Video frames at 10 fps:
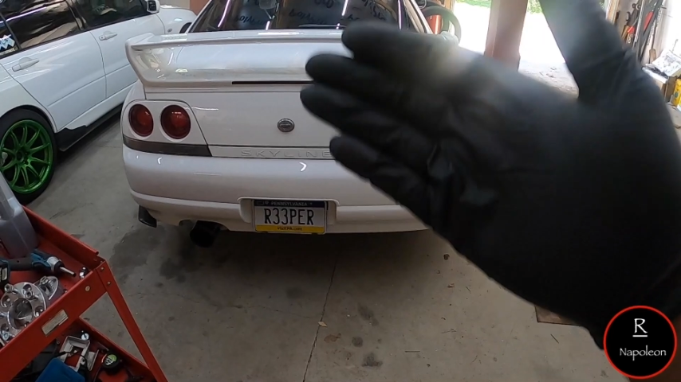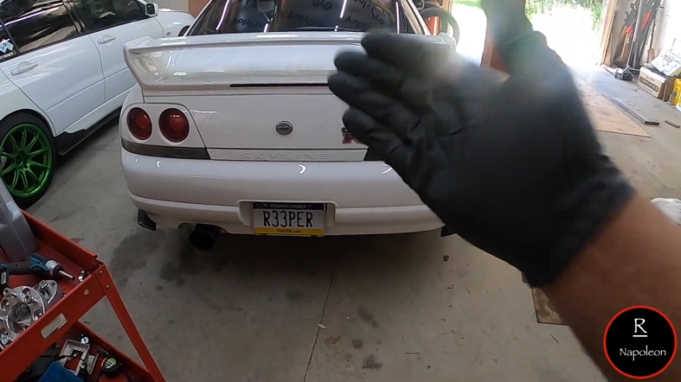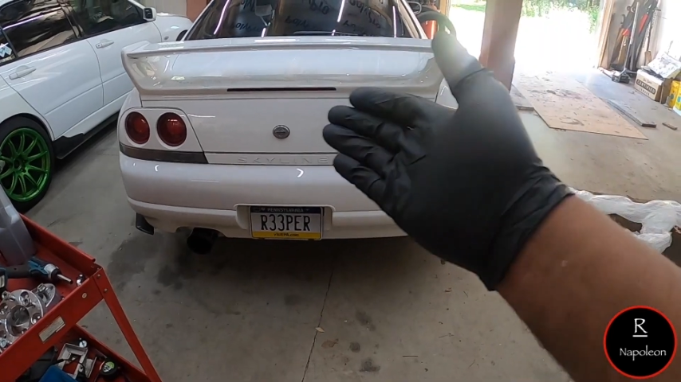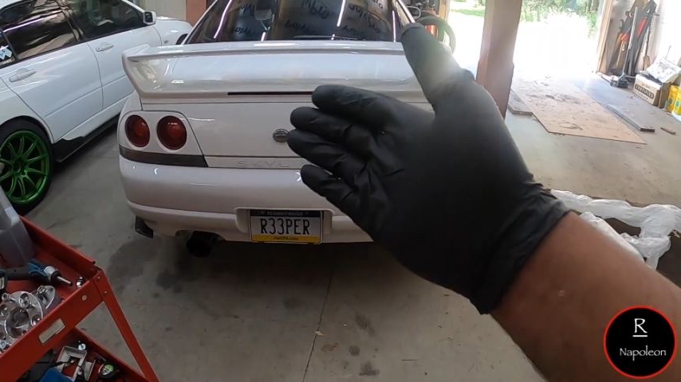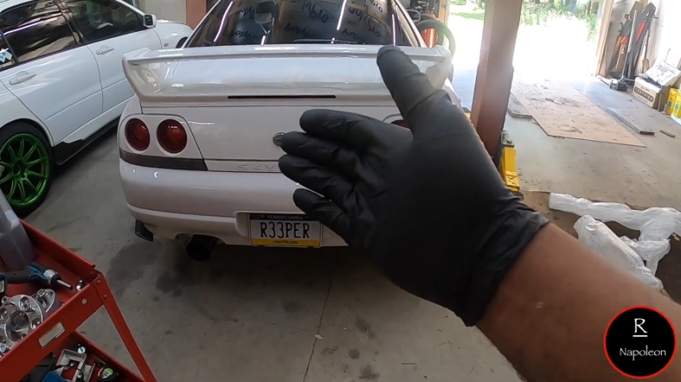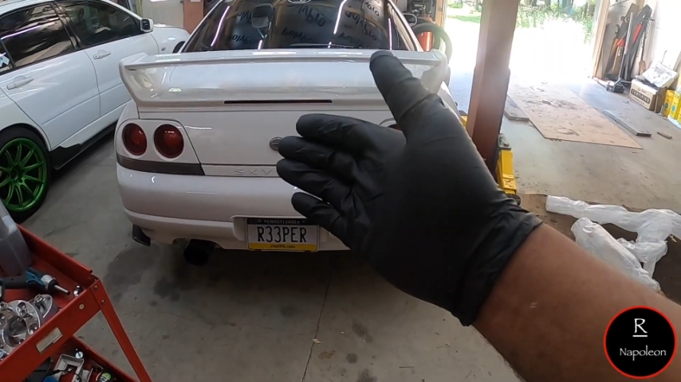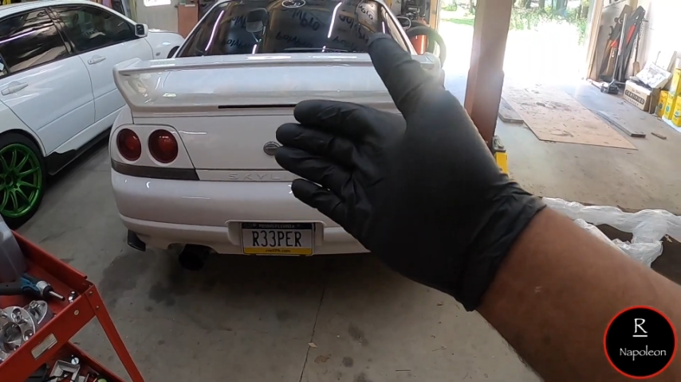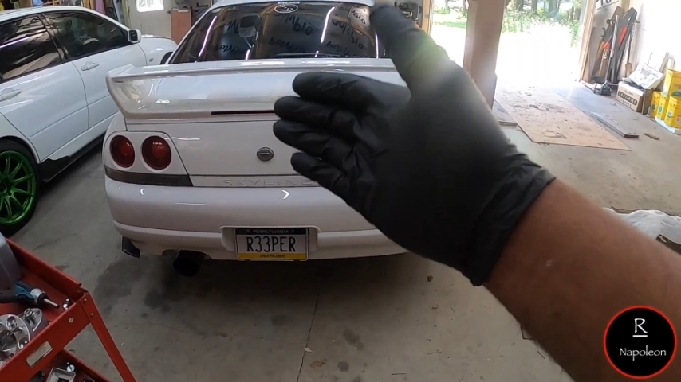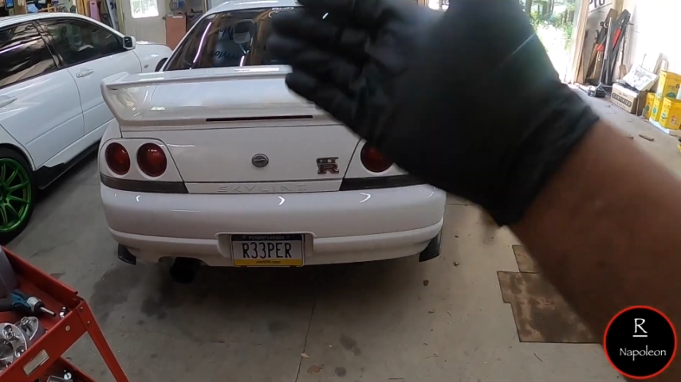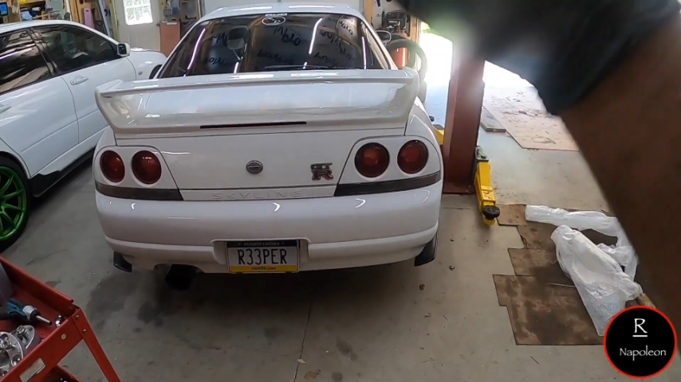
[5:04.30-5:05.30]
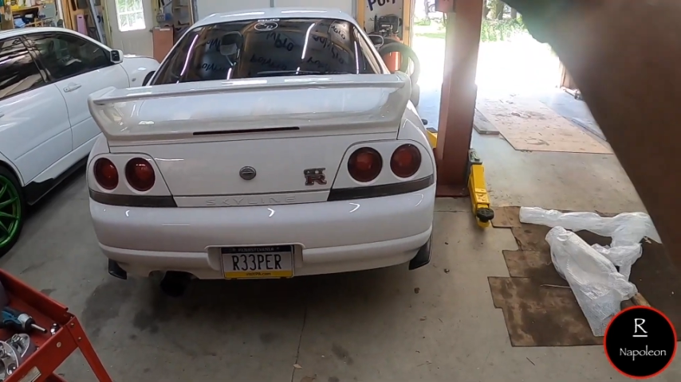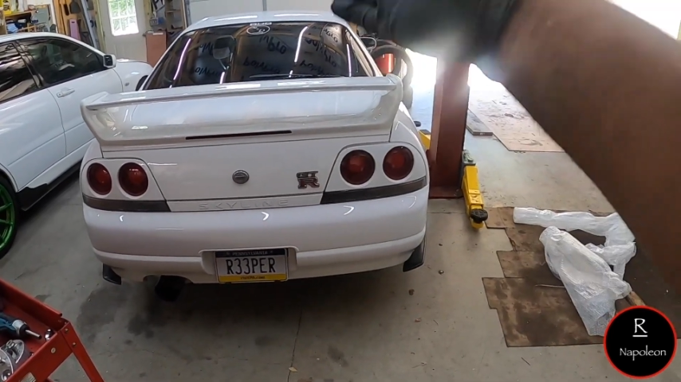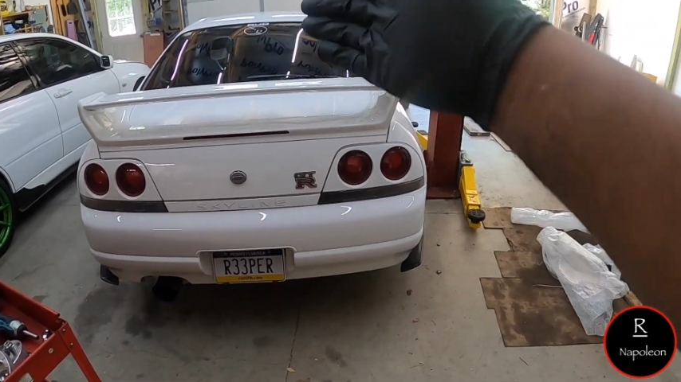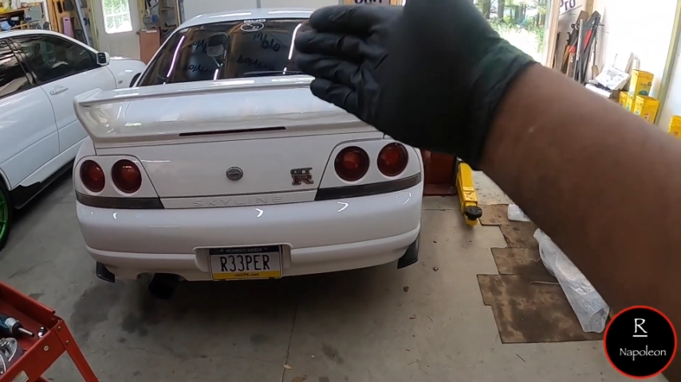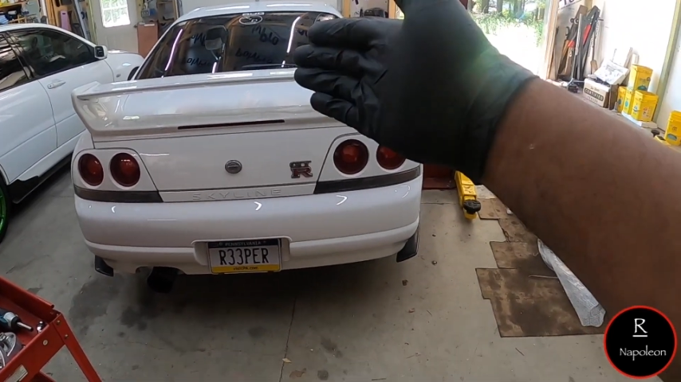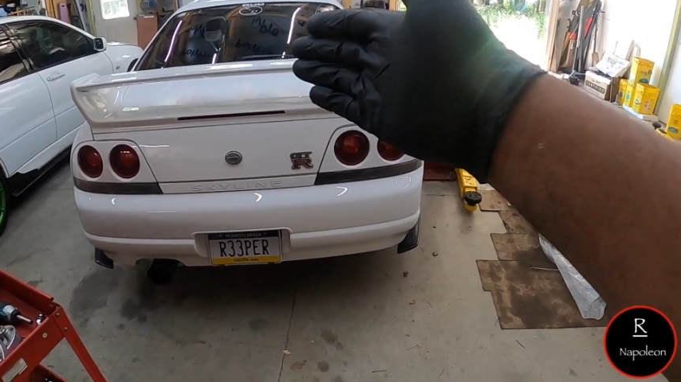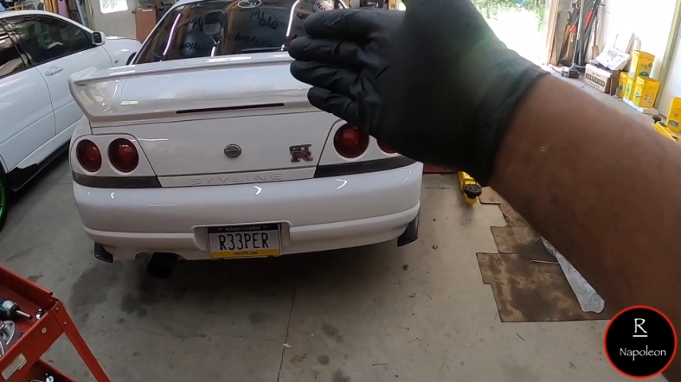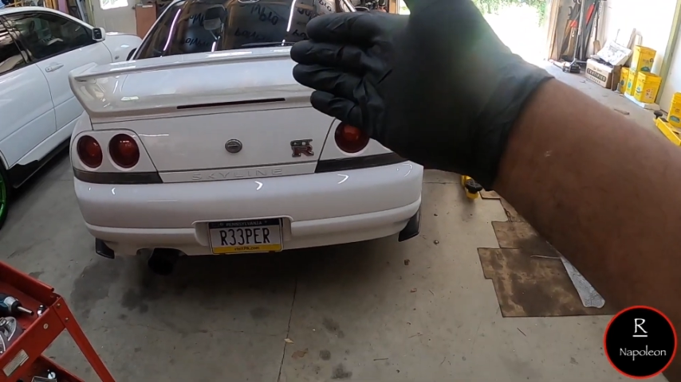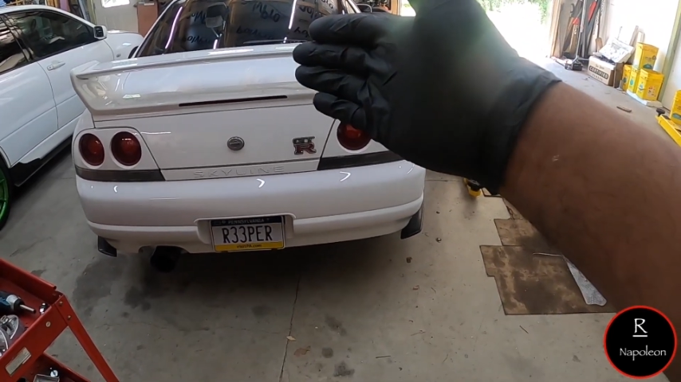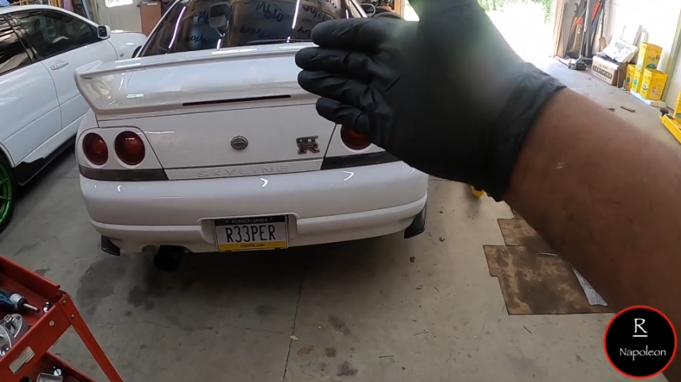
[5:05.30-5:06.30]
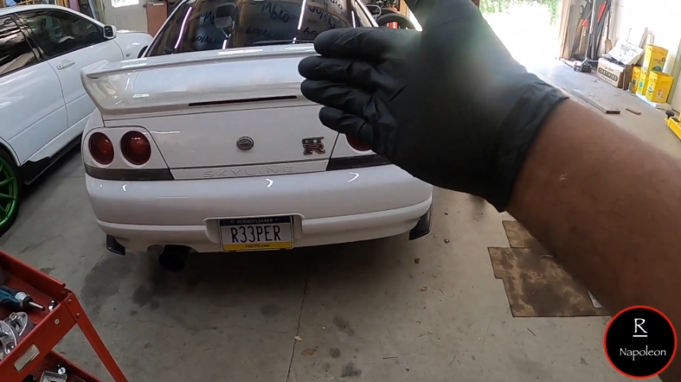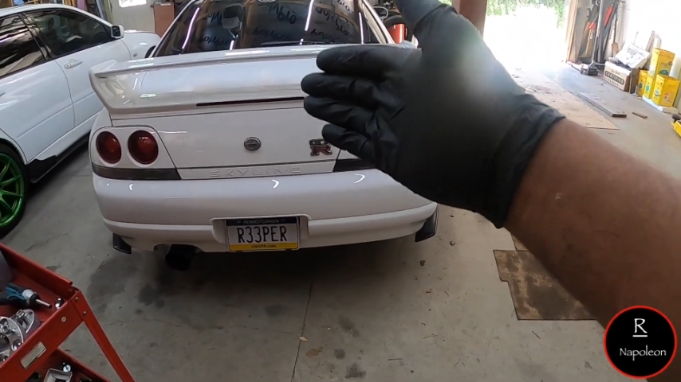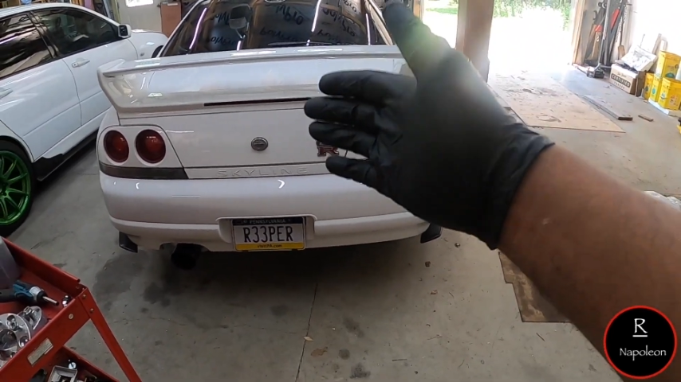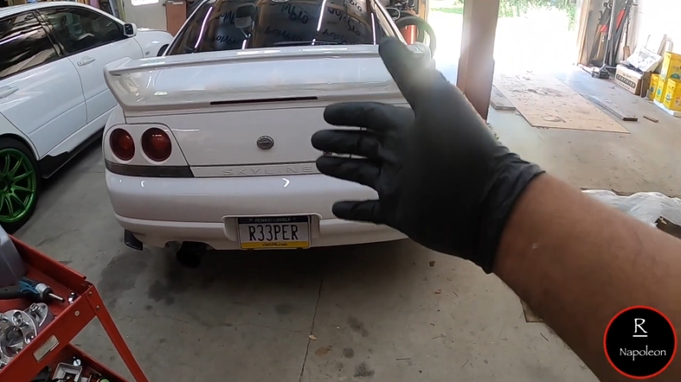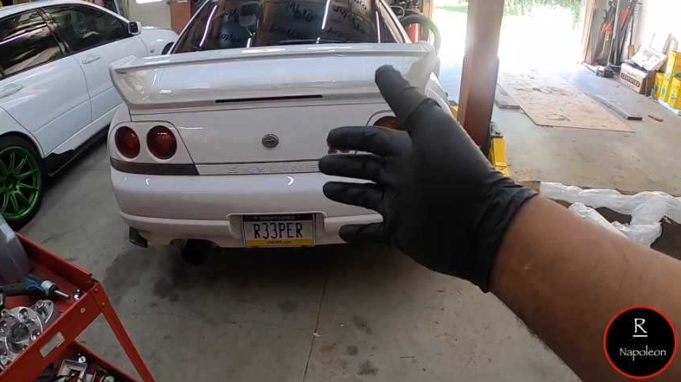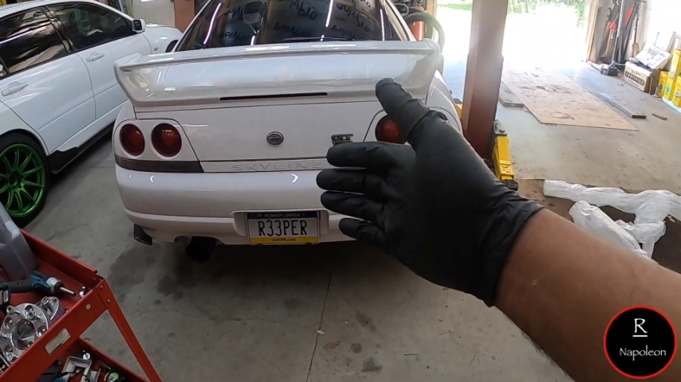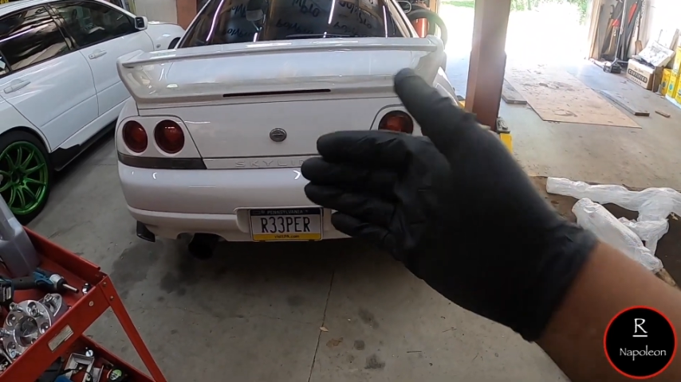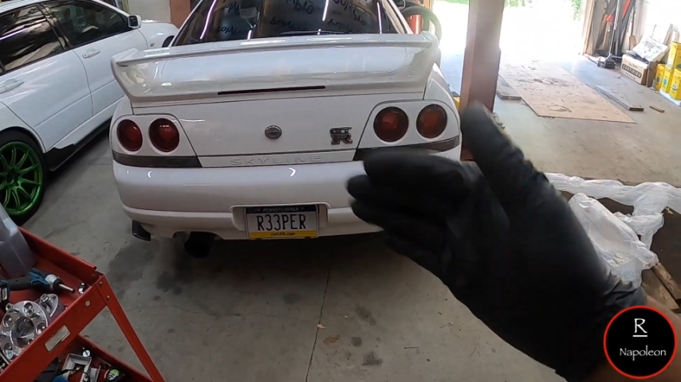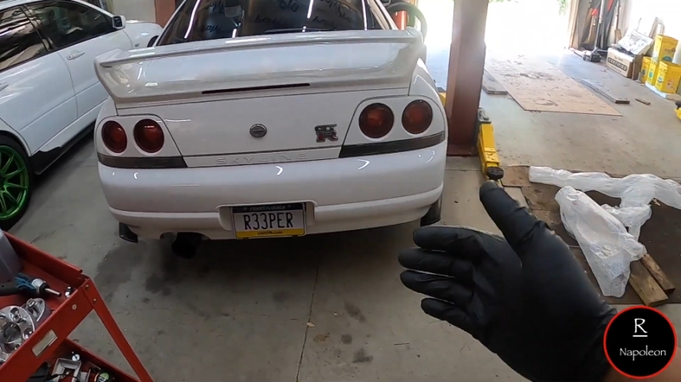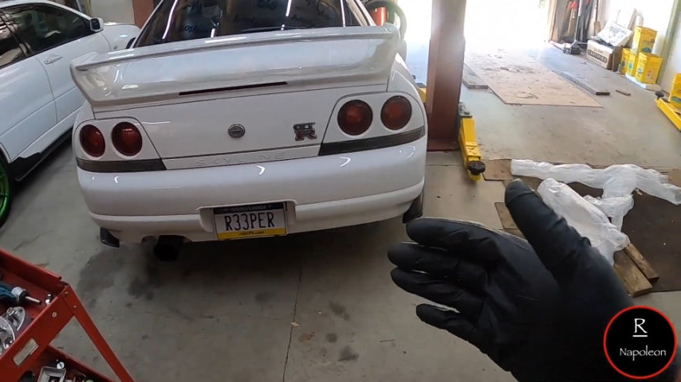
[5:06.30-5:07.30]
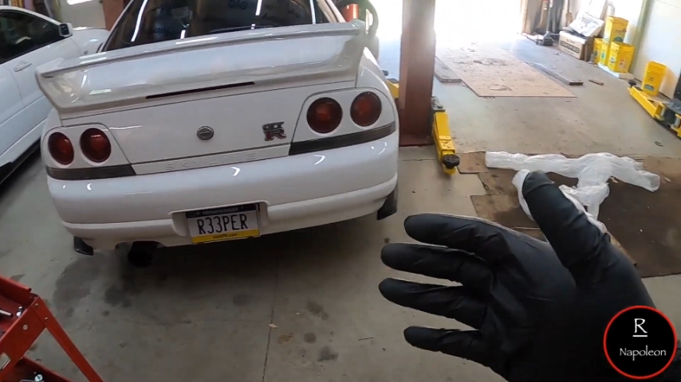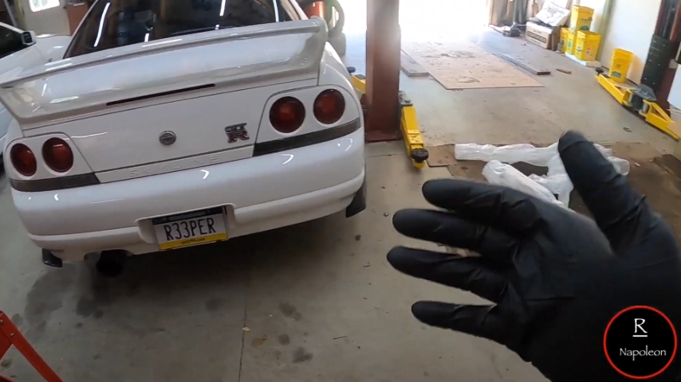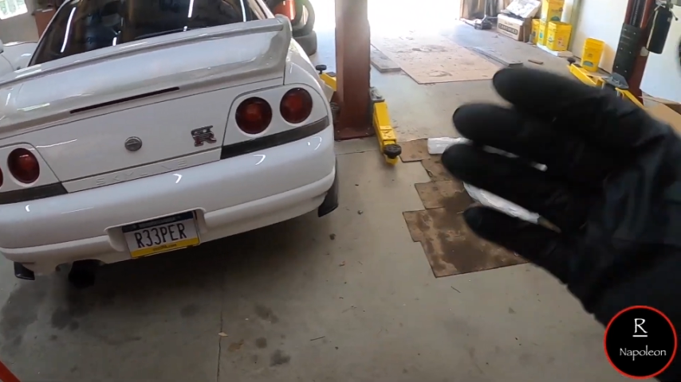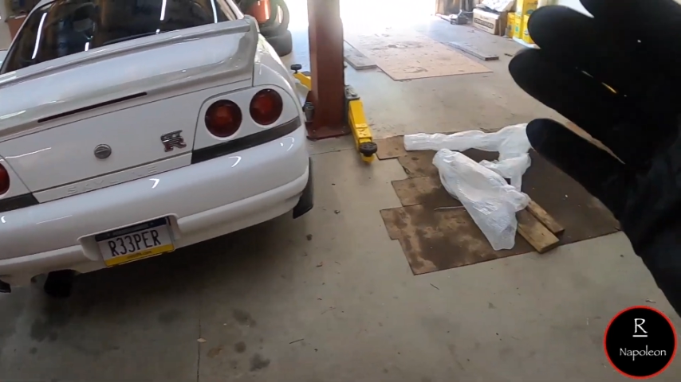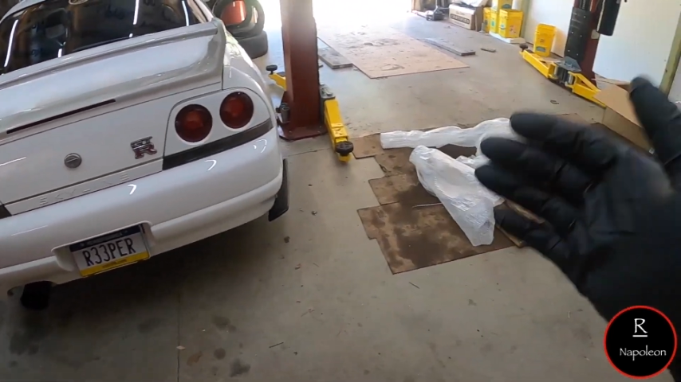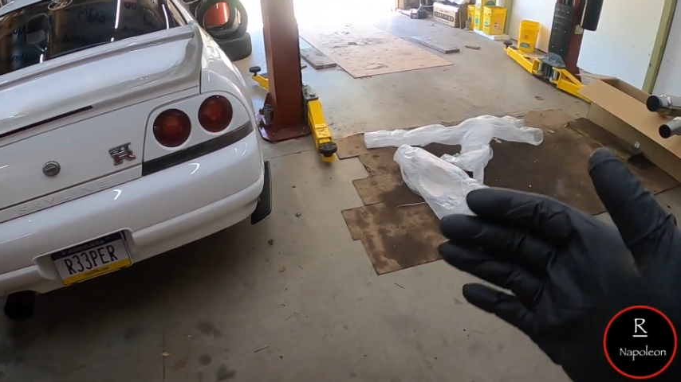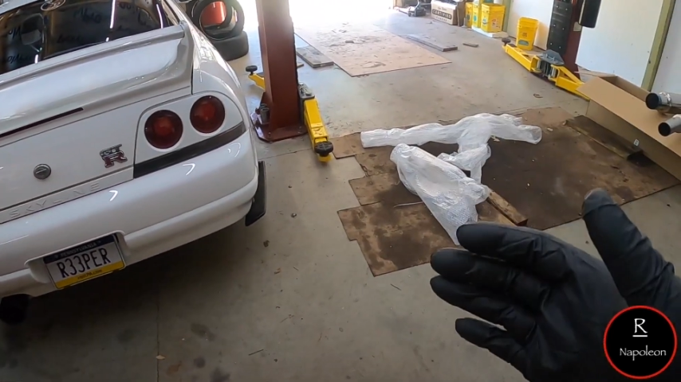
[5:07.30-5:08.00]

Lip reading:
No face is visible, so there are no lips to read.